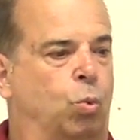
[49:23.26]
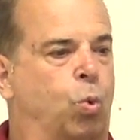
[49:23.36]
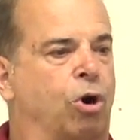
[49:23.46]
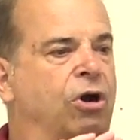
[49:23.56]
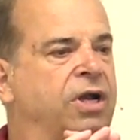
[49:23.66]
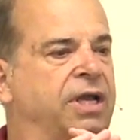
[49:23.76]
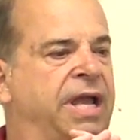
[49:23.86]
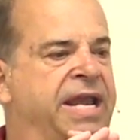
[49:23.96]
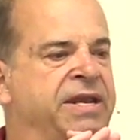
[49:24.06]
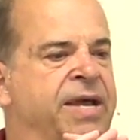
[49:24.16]
work
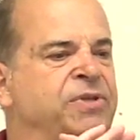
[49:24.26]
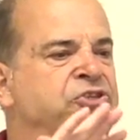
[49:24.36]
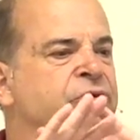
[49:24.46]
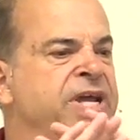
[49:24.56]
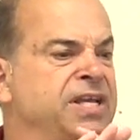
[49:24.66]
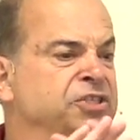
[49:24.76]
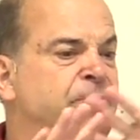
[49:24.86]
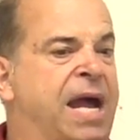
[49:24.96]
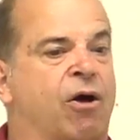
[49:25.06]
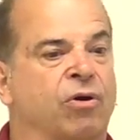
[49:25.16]
and demonstrate his
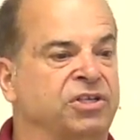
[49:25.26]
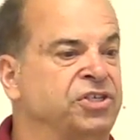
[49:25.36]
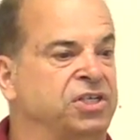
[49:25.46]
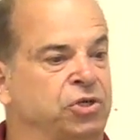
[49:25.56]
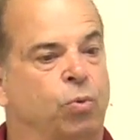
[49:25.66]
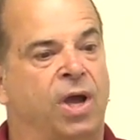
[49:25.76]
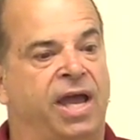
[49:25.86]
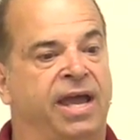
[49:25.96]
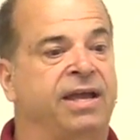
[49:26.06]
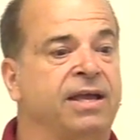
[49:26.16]
power in such a
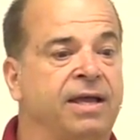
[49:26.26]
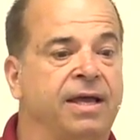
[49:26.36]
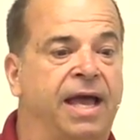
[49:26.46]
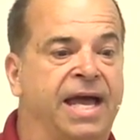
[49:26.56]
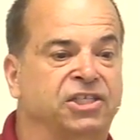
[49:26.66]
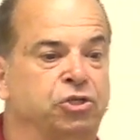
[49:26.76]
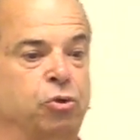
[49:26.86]
way as